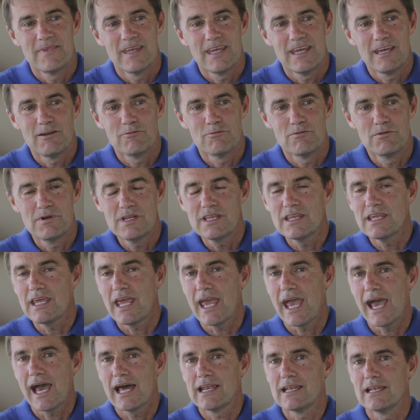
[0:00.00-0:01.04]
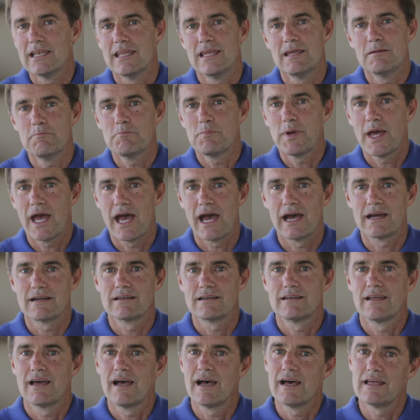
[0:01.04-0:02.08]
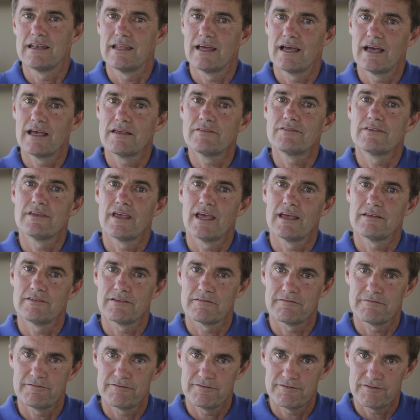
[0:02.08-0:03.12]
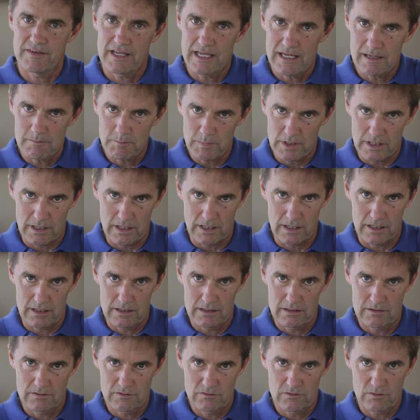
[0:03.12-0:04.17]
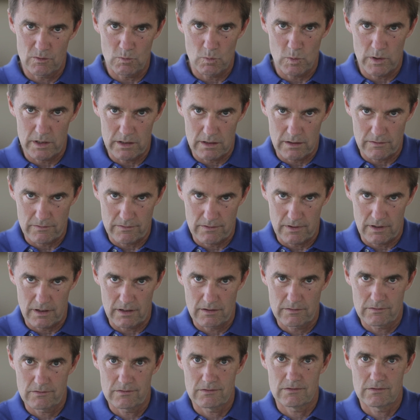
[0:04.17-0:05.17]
It really had an impact on us as a family to witness this.